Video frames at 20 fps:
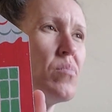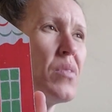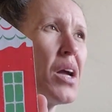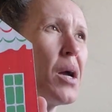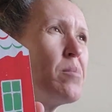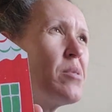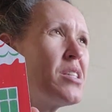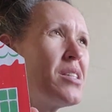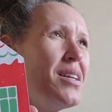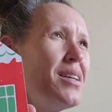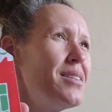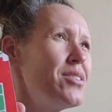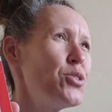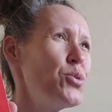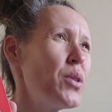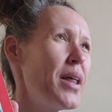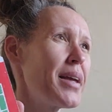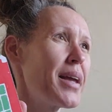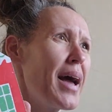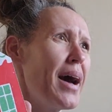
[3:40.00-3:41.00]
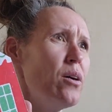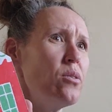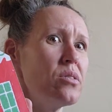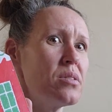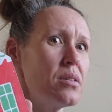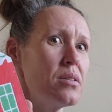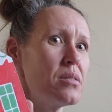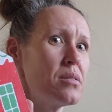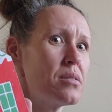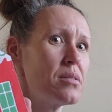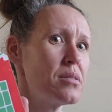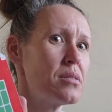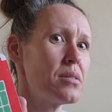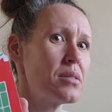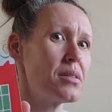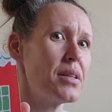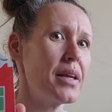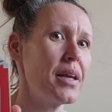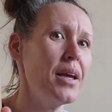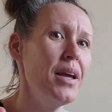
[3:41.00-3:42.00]
I'm just into like houses.
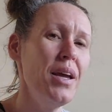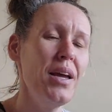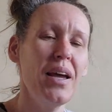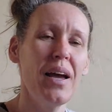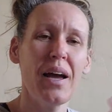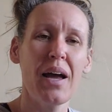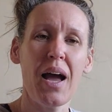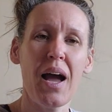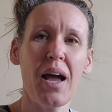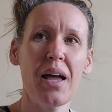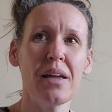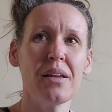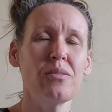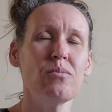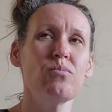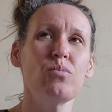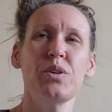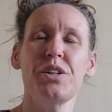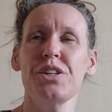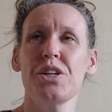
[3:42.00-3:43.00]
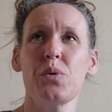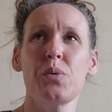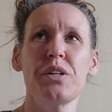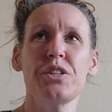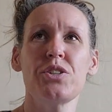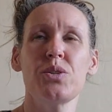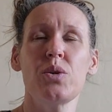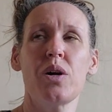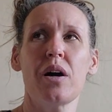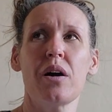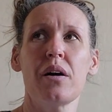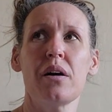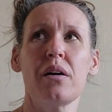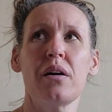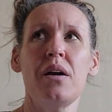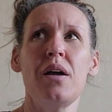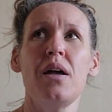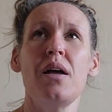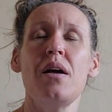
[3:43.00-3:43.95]
Like I, you know, we do our,